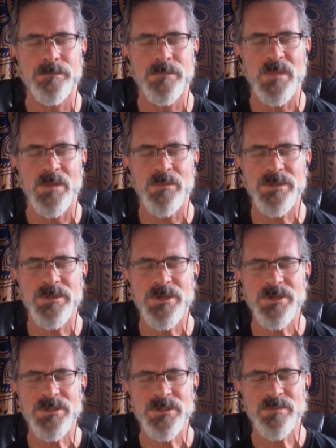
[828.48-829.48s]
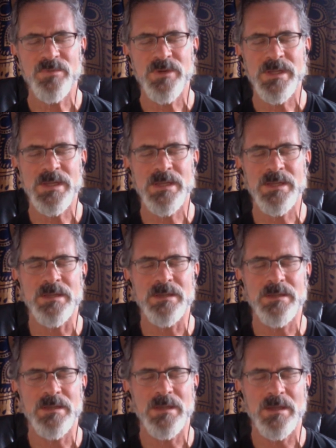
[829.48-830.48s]
And just bringing
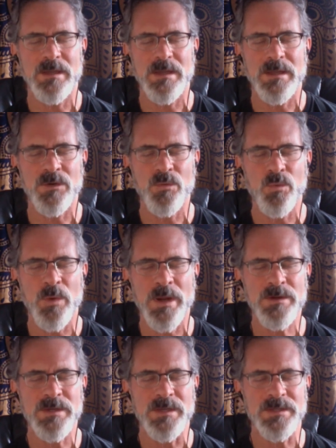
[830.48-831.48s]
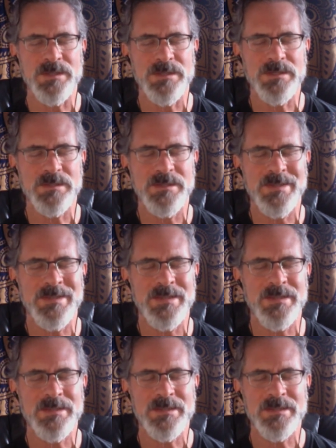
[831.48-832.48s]
an awareness to
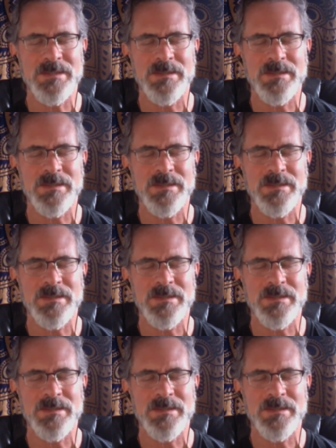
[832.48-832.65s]
this